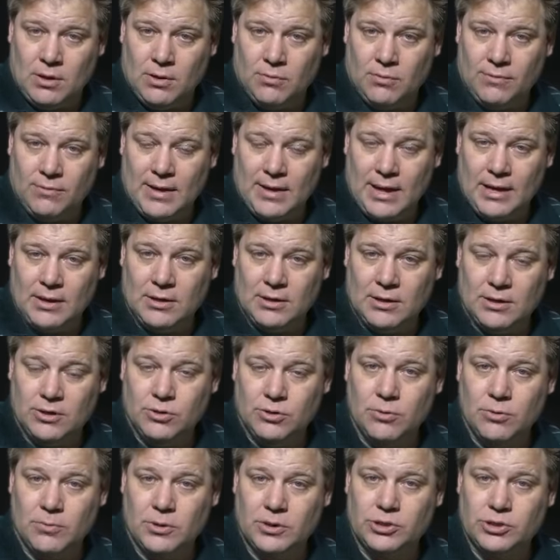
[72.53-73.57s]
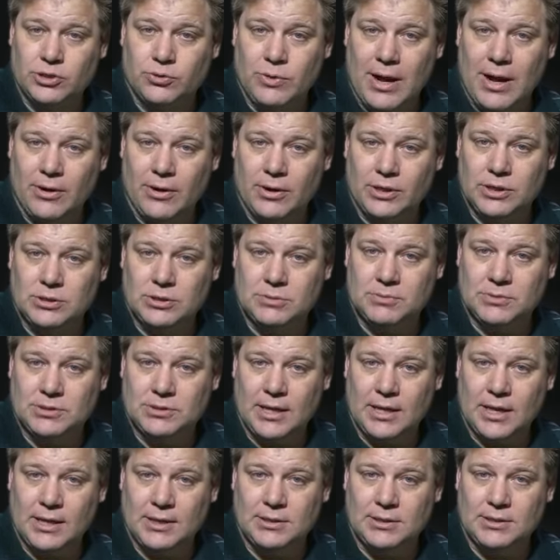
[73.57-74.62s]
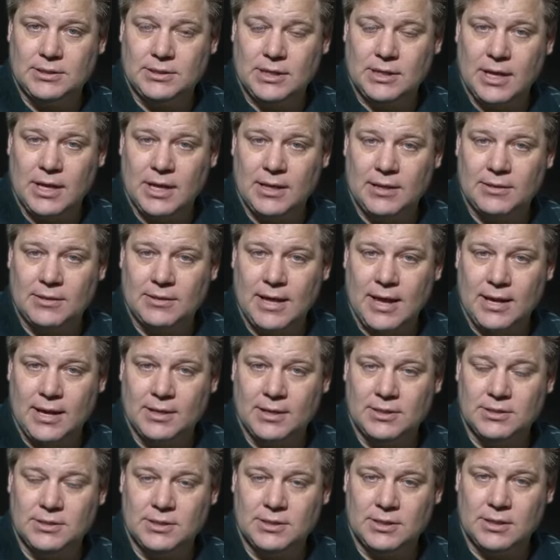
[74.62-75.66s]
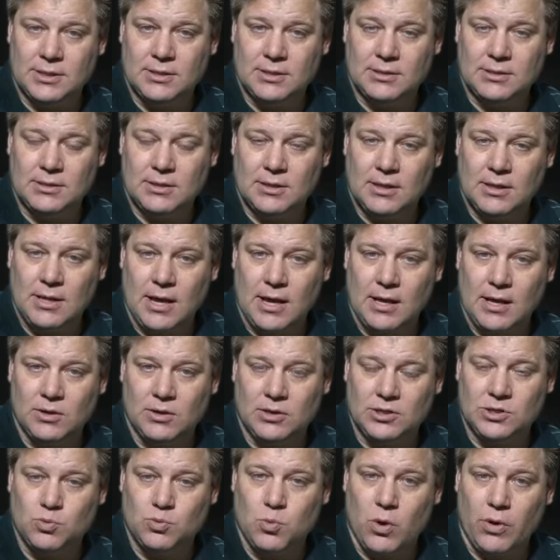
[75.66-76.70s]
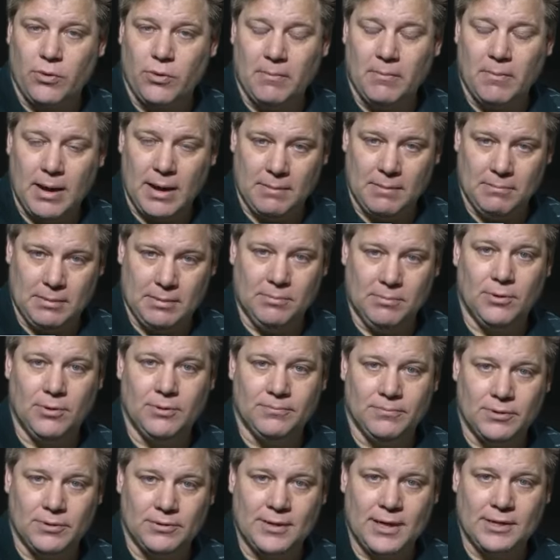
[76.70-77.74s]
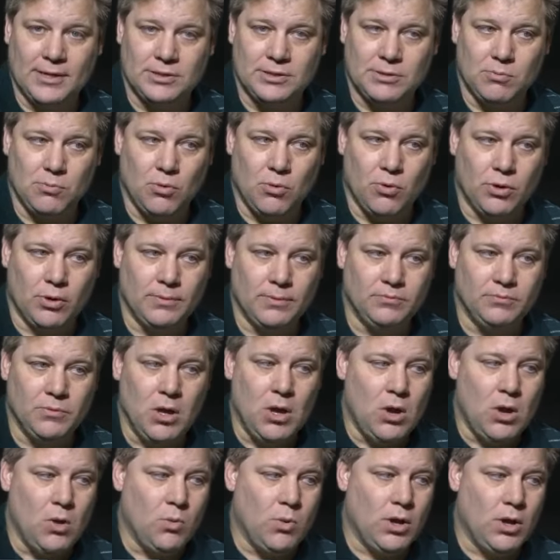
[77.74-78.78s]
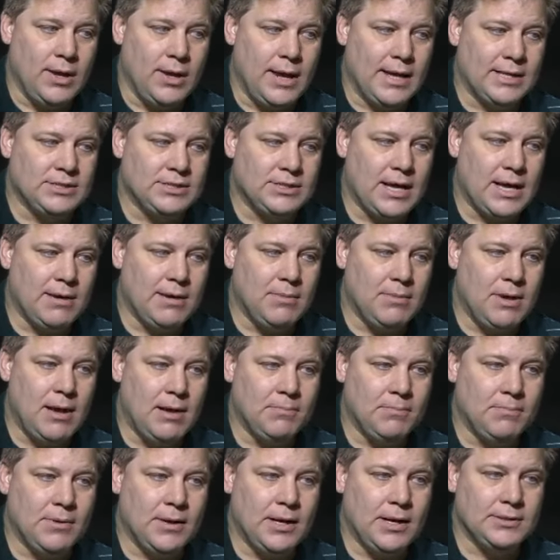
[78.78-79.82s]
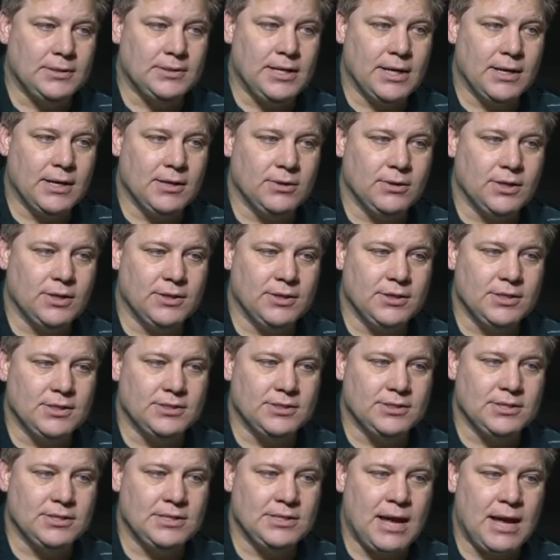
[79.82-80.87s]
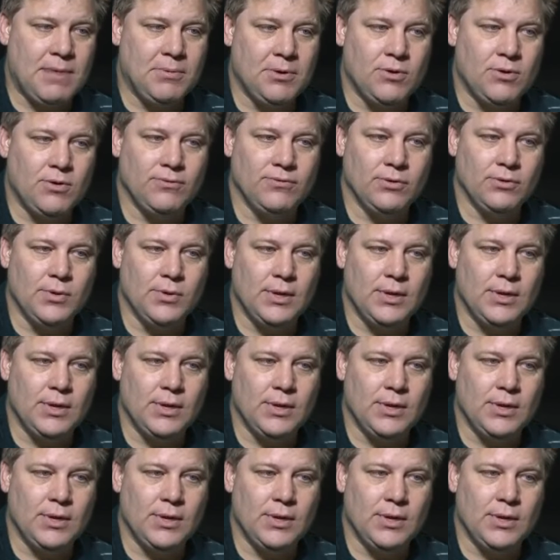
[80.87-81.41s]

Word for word: we've had numerous drownings besides uh, that incident, and just want to remind people that that's important. Well, next item up, uh, take a look at this. This happened over the